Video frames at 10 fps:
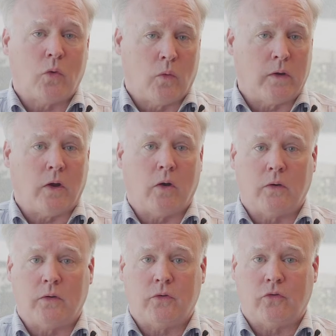coronary
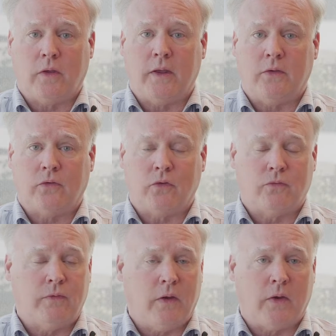artery disease, is
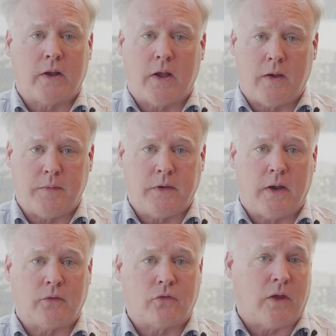very common in the
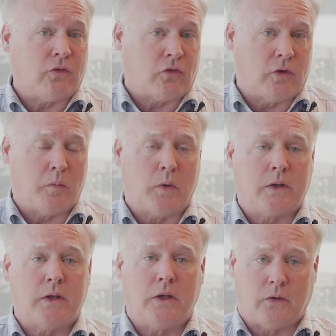United States. It's the
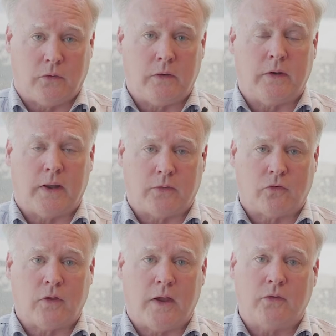#1 killer in the United
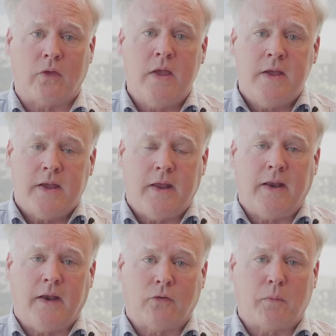States, and
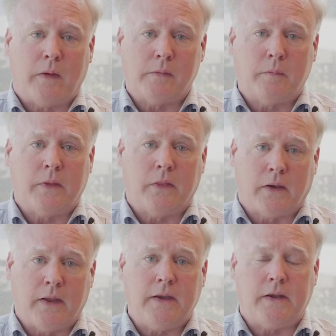that is probably the
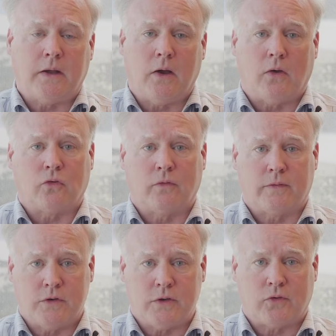leading cause
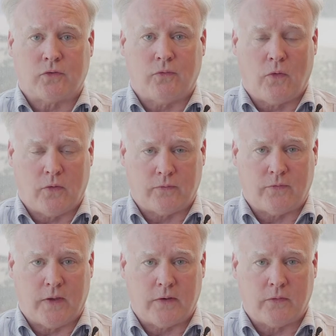of congestive heart
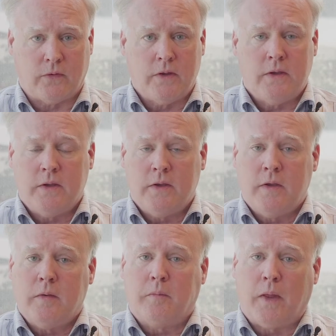failure.
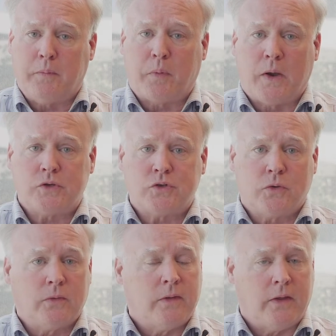Blood
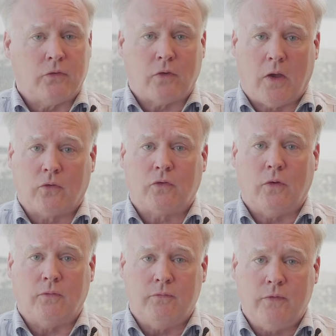pressure is
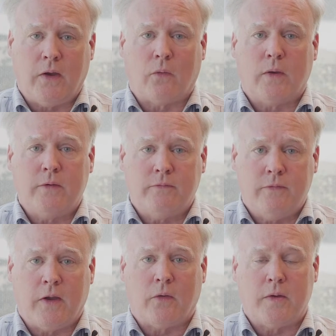also very,
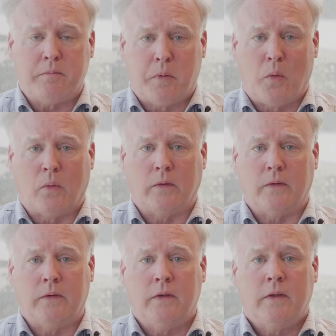very important